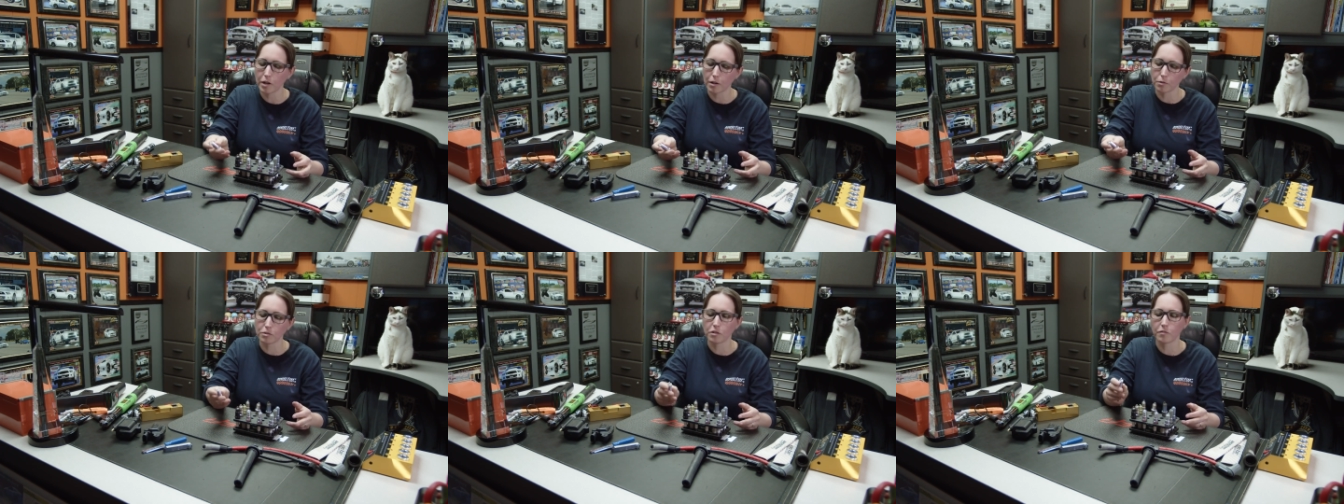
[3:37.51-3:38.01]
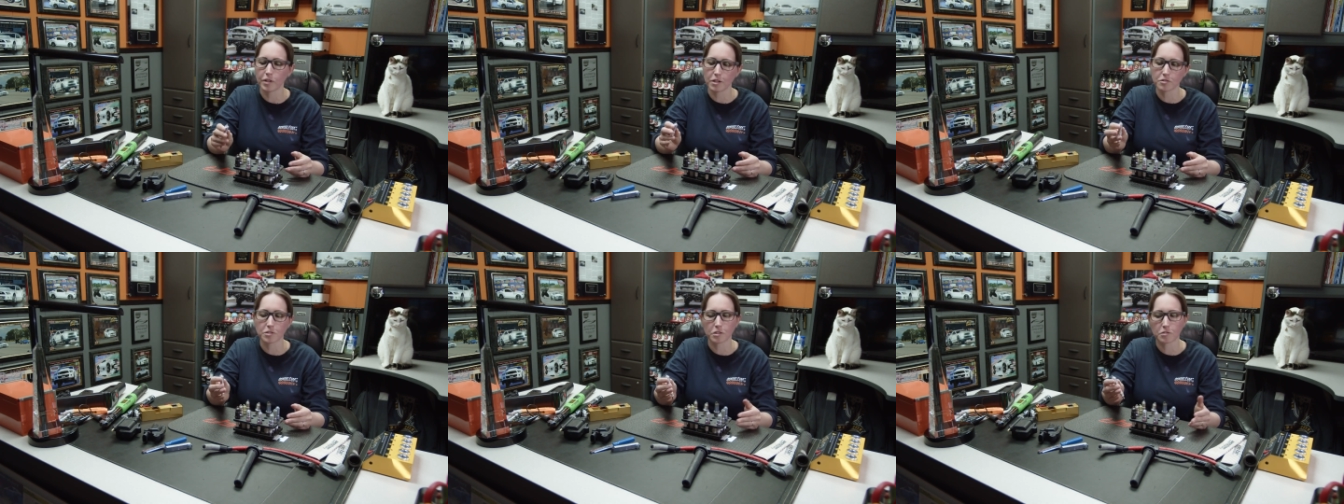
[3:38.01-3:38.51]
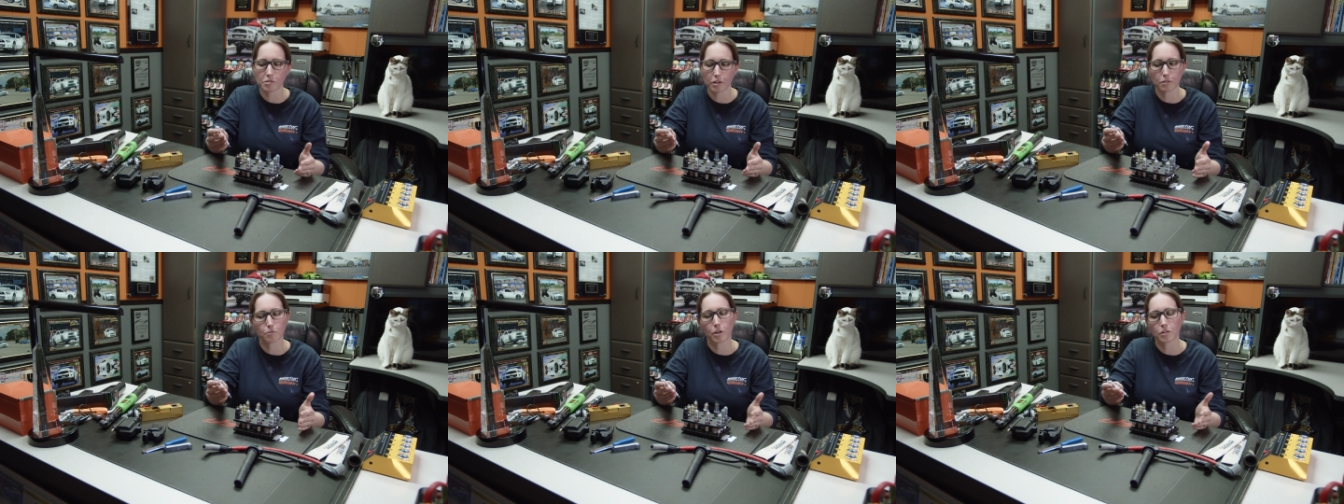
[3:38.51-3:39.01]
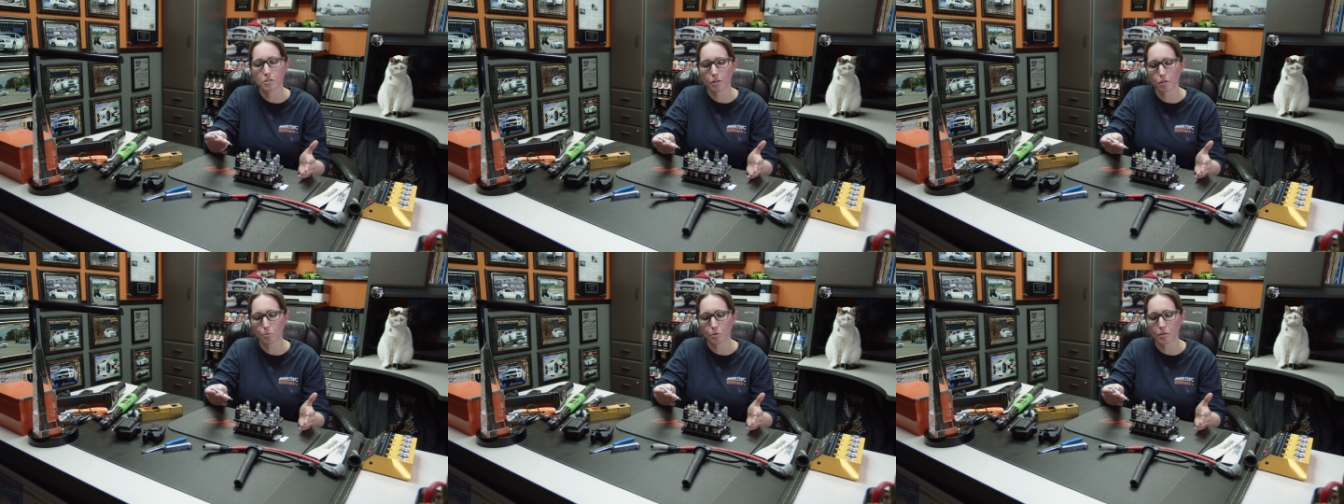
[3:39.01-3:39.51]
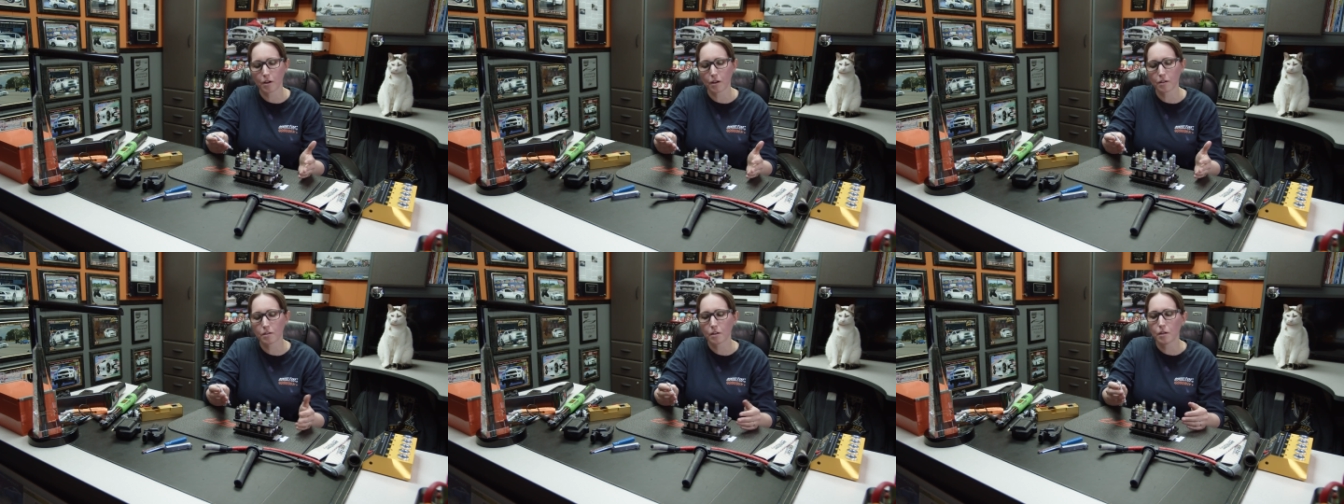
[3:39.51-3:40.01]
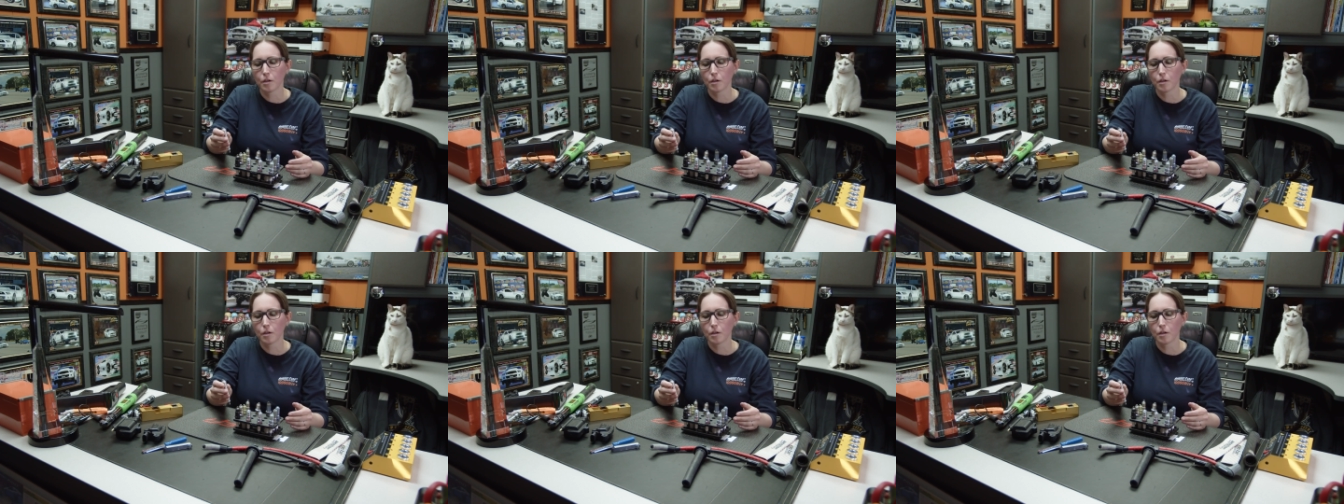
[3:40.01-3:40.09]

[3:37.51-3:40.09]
I don't know if that's the exact right term or not,